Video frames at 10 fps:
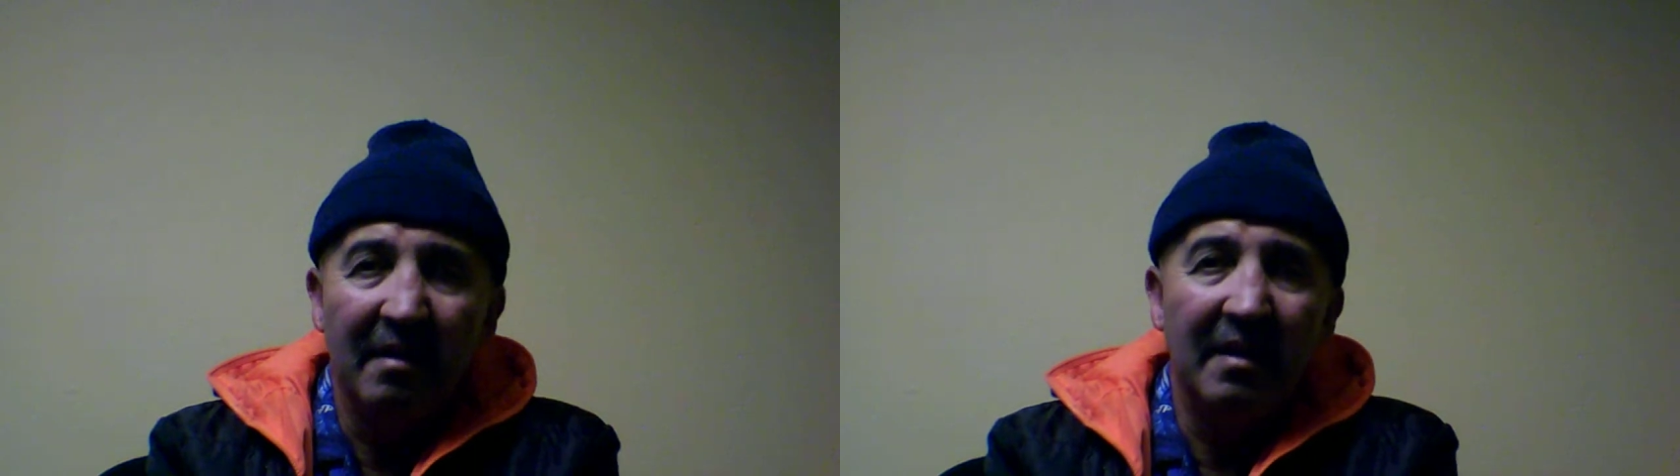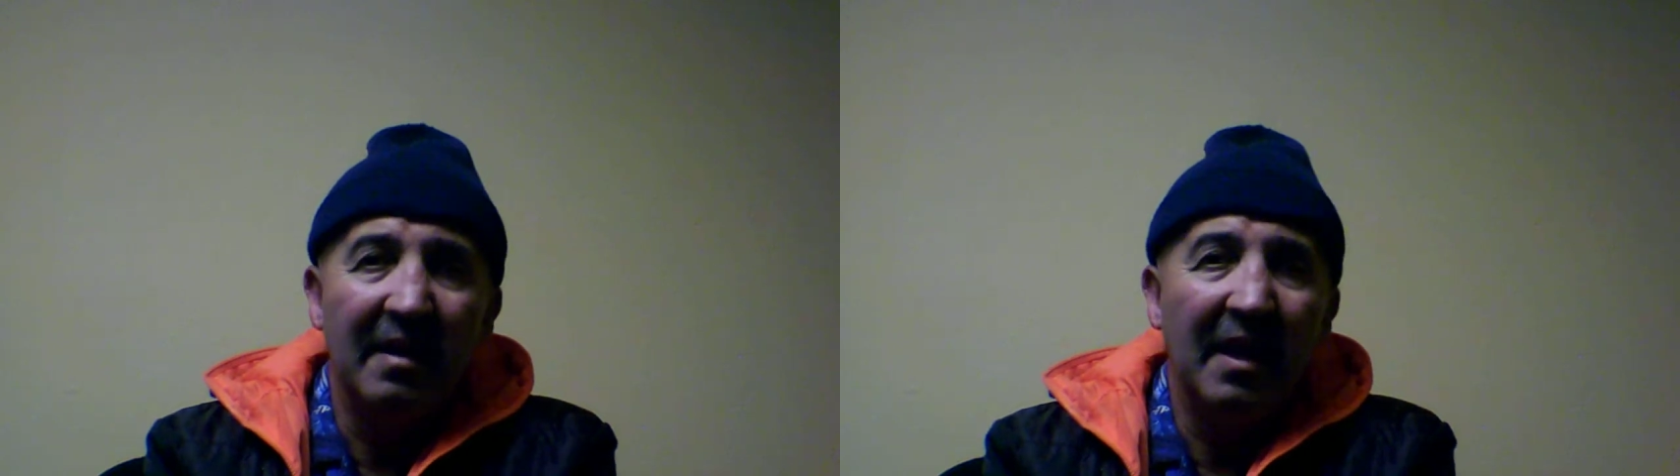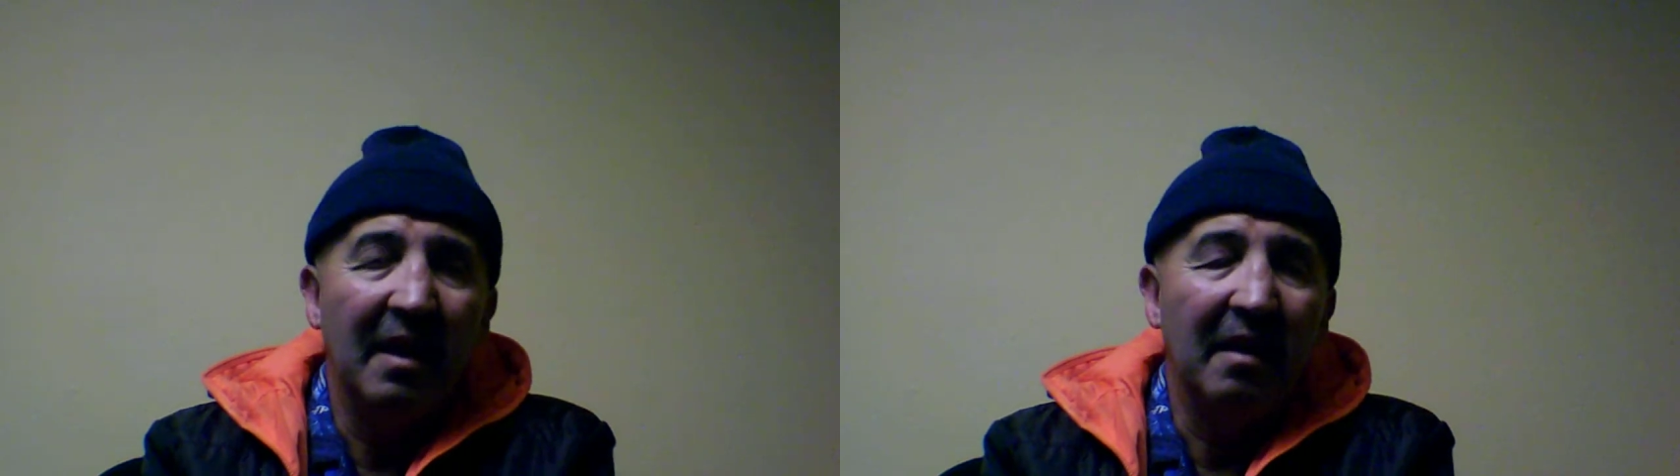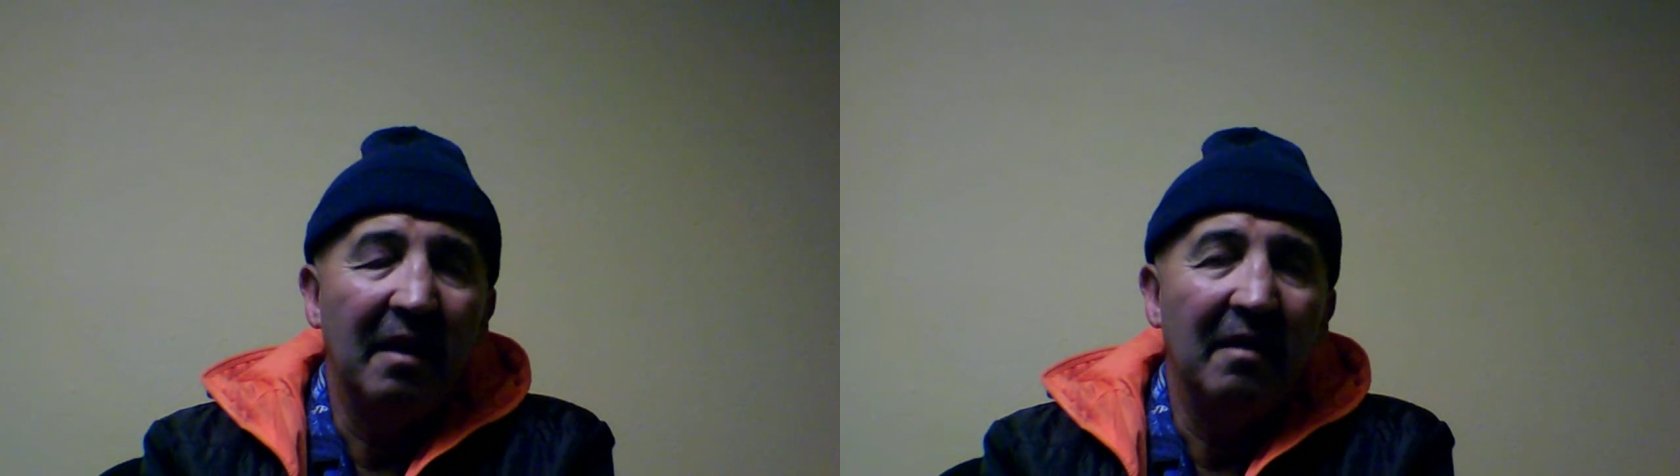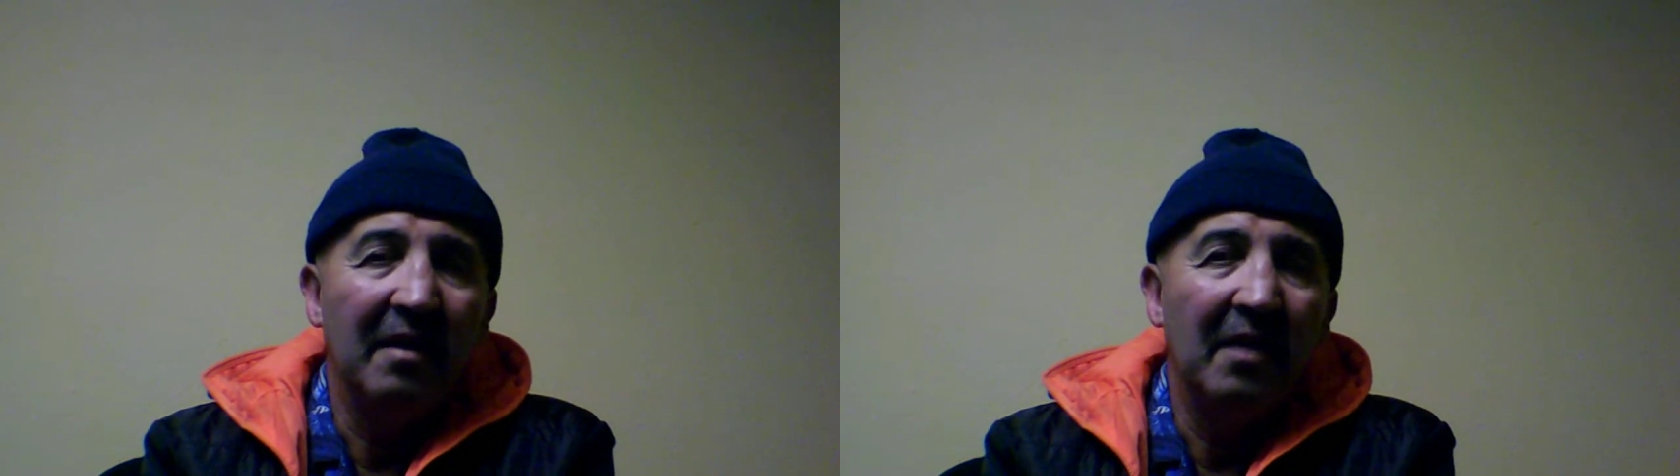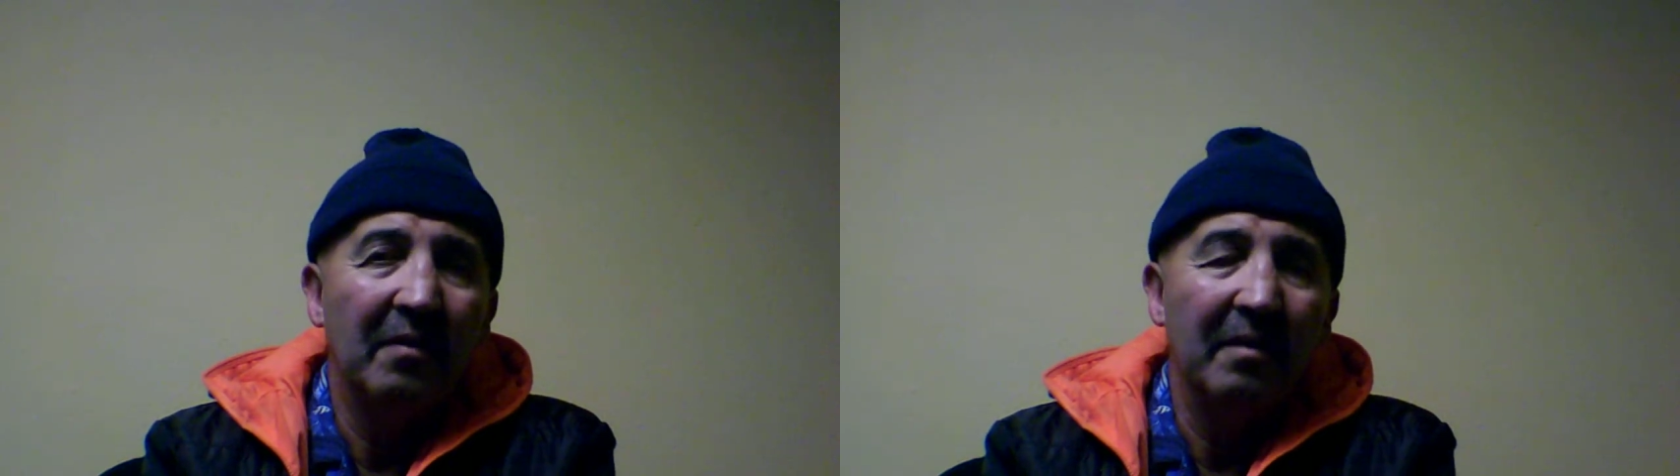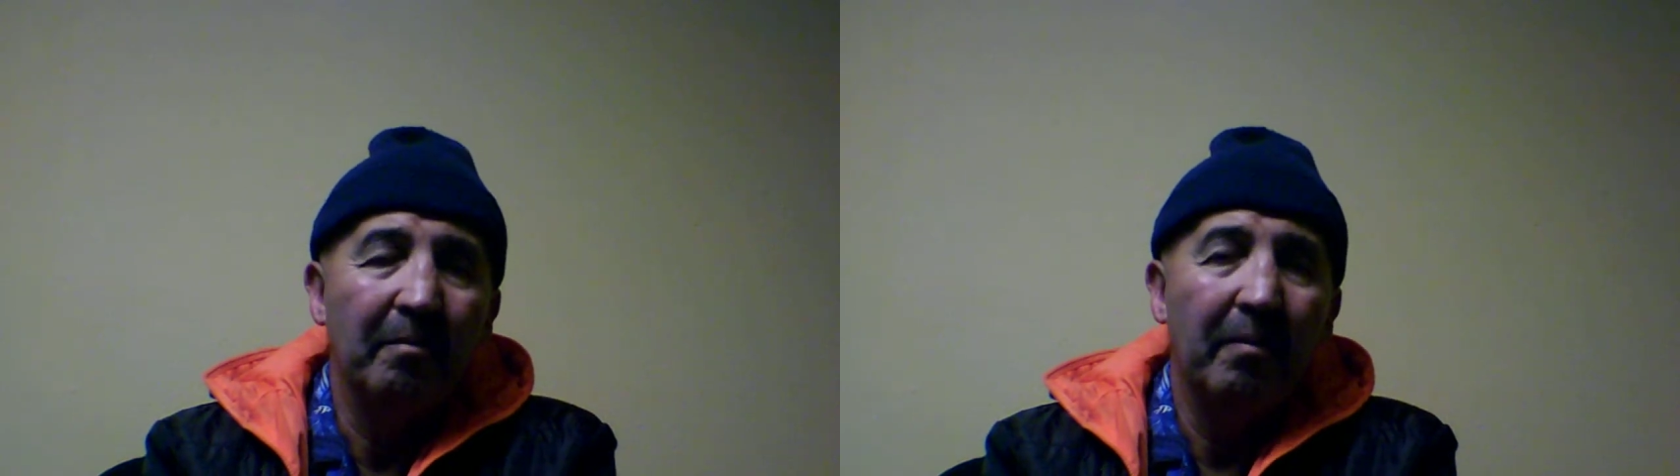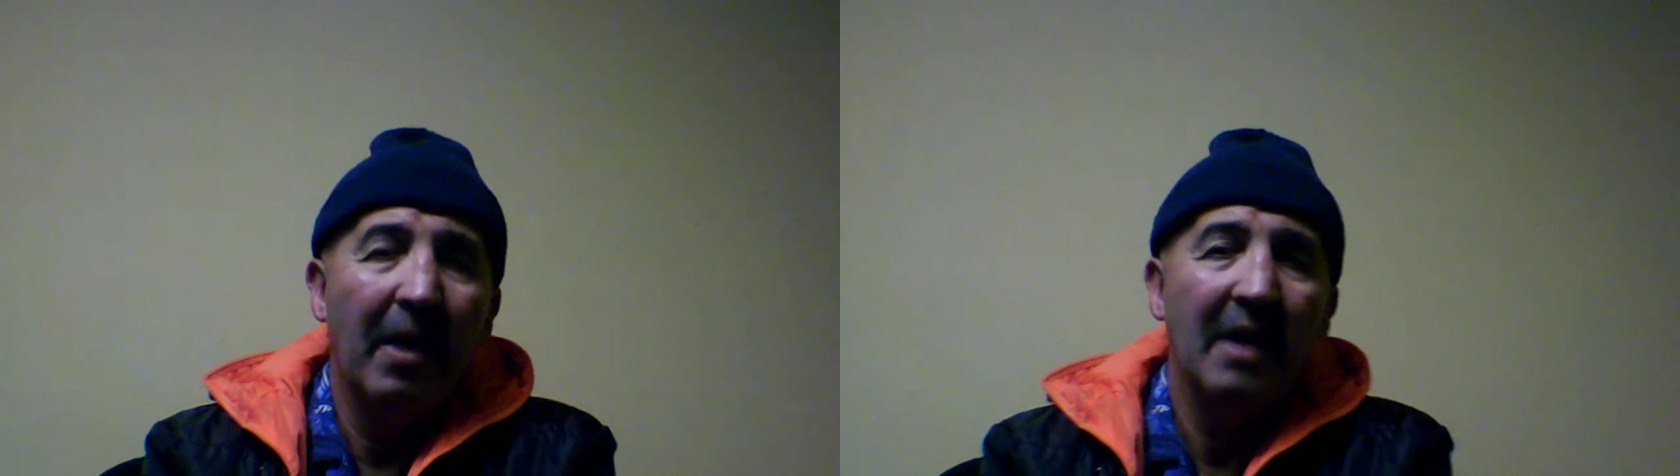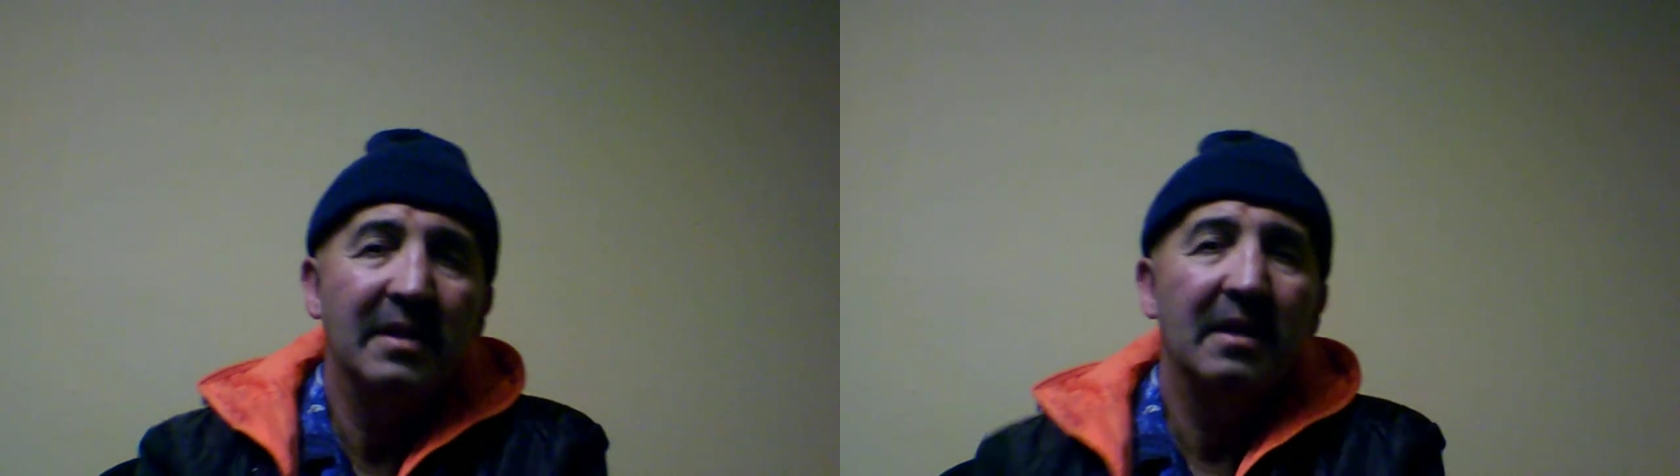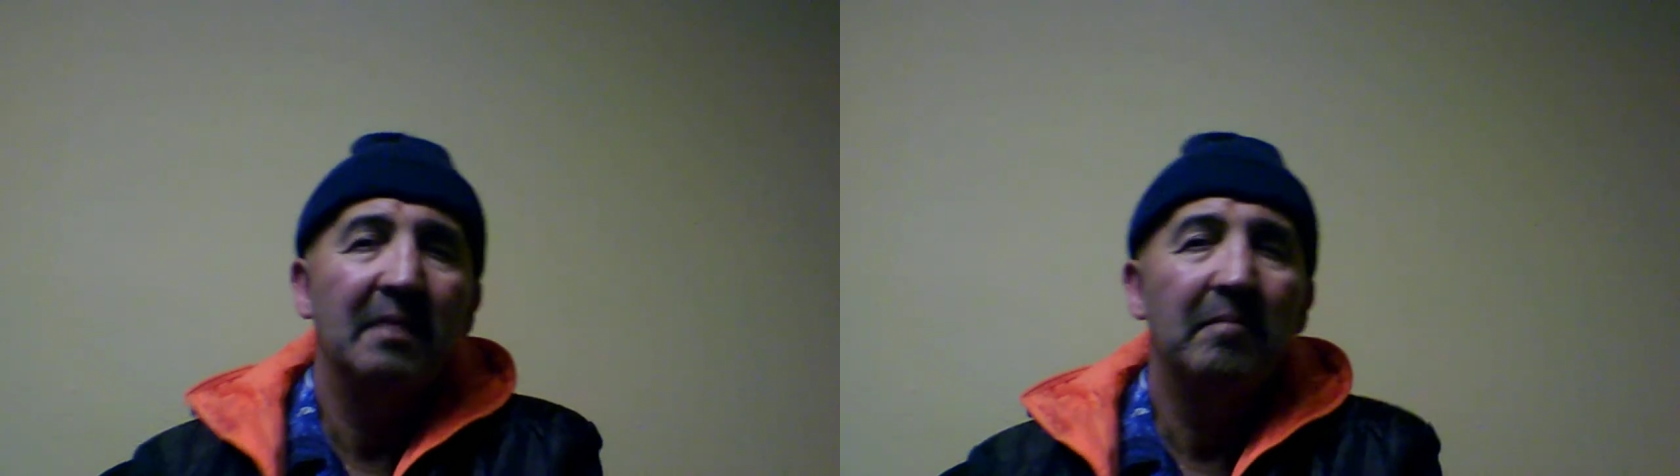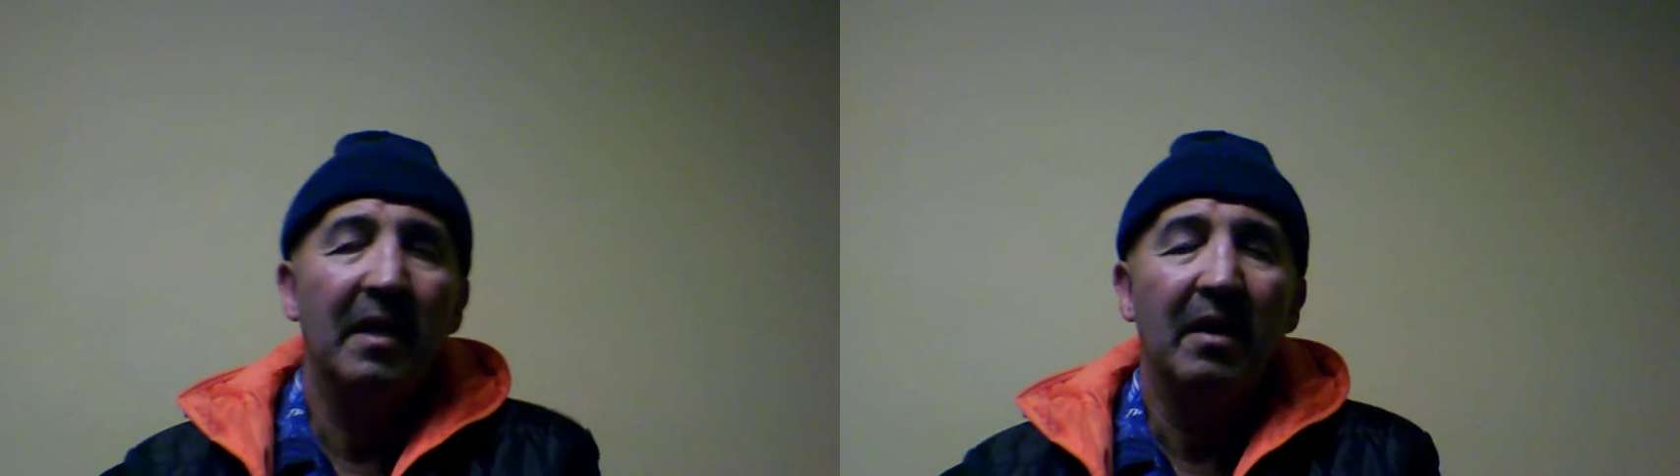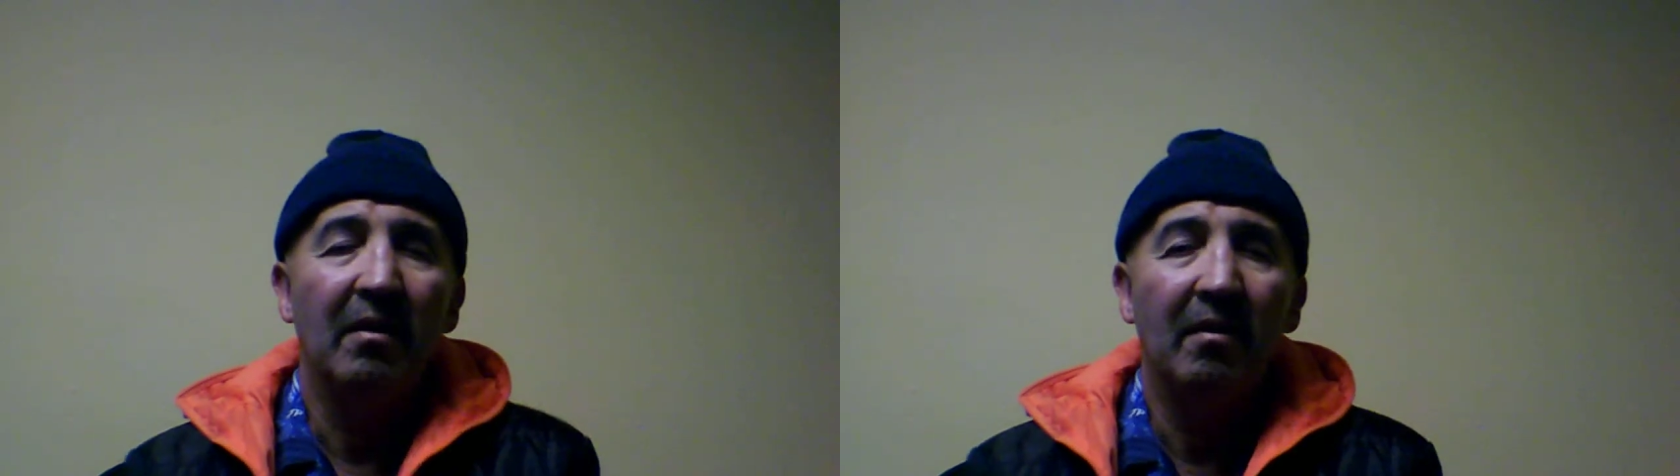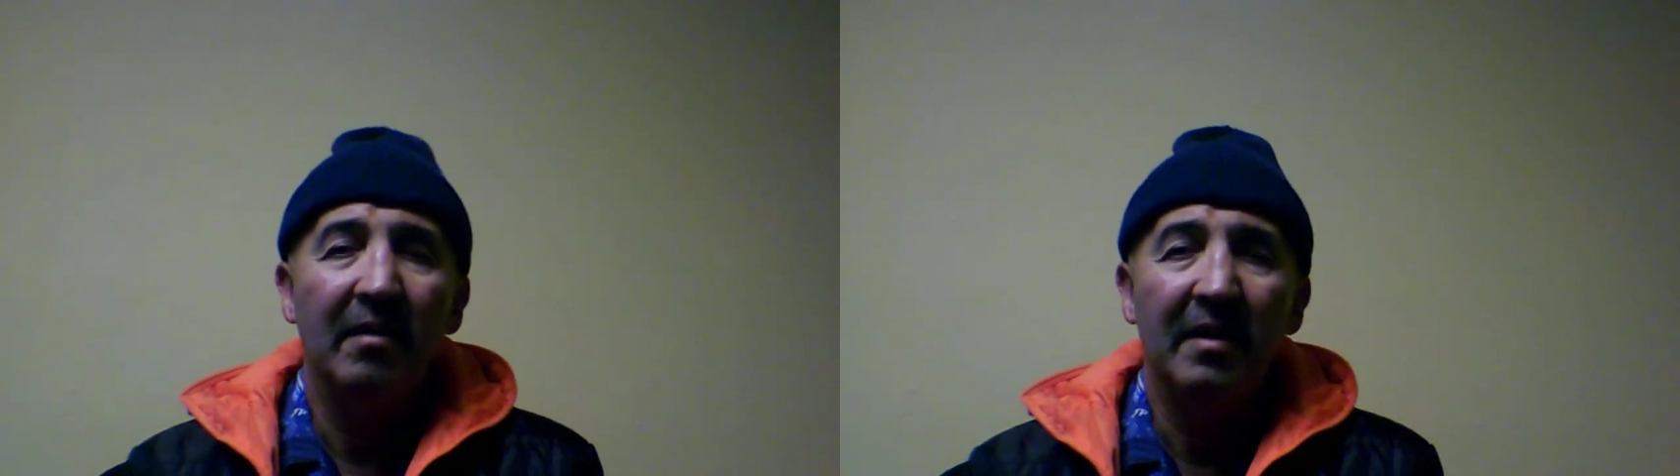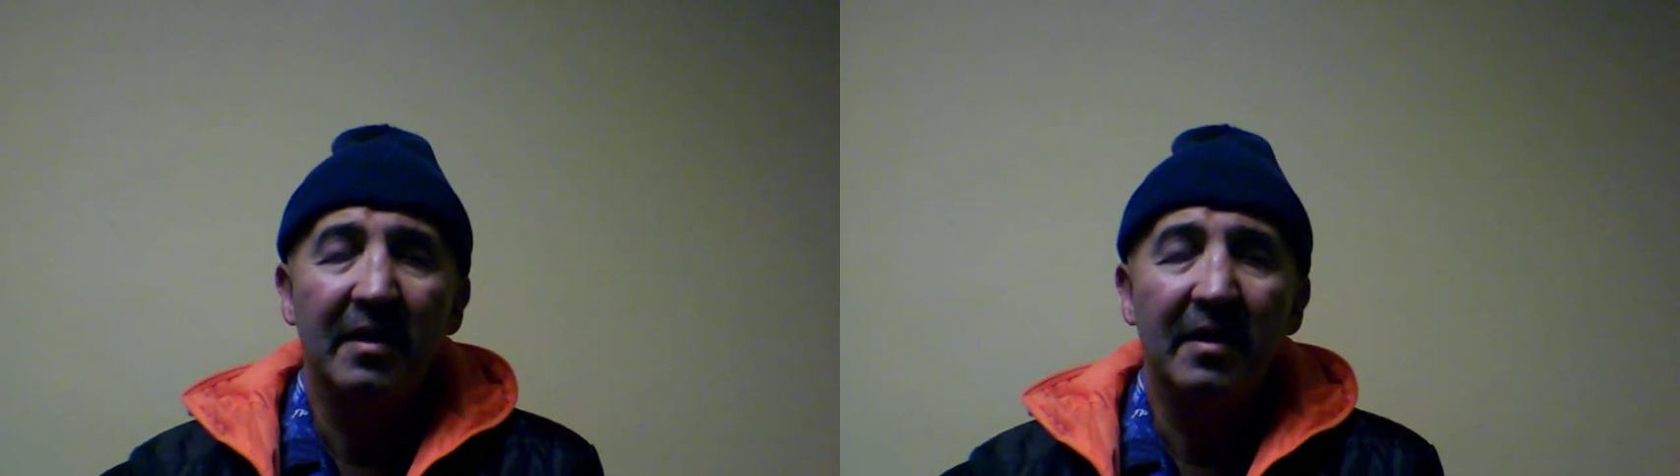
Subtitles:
they were puzzled by all the